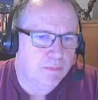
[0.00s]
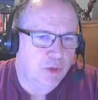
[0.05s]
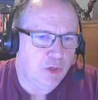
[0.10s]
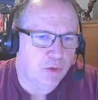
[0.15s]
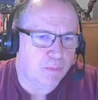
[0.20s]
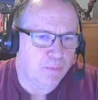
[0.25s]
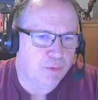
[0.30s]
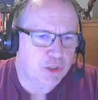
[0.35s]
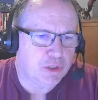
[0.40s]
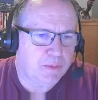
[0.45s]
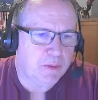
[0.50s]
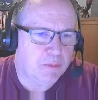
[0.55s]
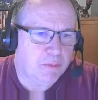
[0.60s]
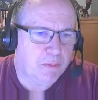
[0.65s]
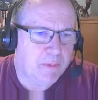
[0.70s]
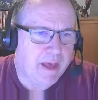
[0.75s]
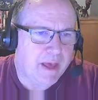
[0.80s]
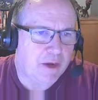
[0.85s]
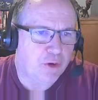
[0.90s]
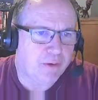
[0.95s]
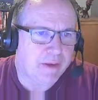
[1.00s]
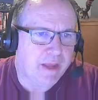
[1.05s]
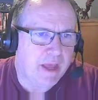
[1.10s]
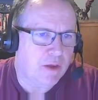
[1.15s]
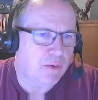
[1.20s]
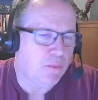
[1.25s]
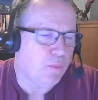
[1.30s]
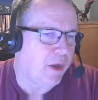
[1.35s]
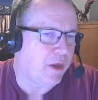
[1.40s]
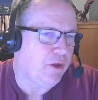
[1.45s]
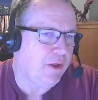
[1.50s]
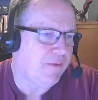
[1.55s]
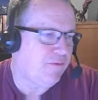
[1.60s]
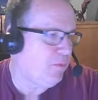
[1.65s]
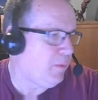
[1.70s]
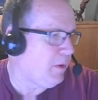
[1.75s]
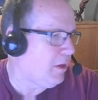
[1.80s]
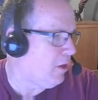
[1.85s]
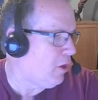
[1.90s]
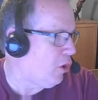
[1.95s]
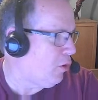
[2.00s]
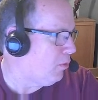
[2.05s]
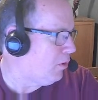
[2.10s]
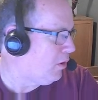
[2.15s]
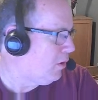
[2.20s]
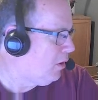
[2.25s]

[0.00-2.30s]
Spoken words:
push people back or down, why do you have to be unarmed?